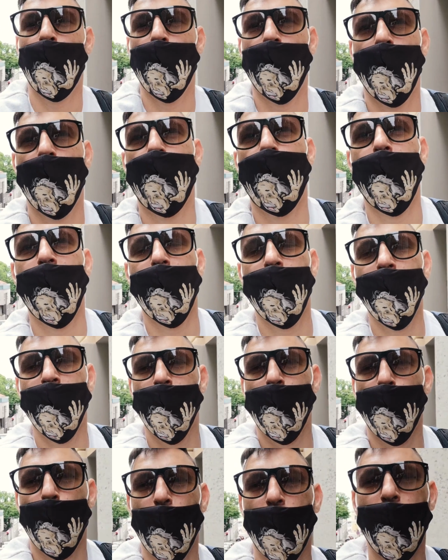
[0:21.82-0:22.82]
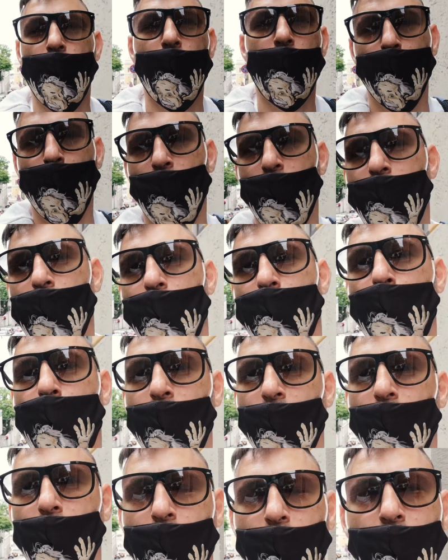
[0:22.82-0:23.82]
All the buildings were uh,
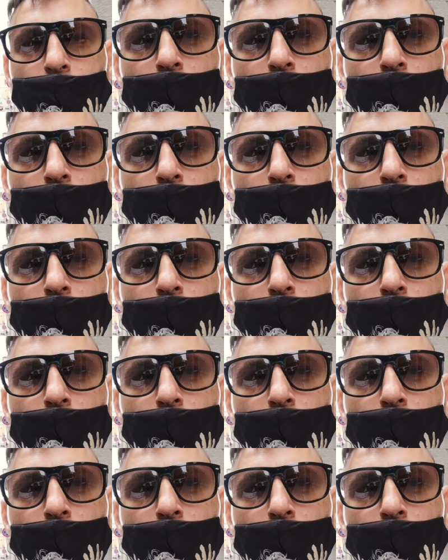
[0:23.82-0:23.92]
built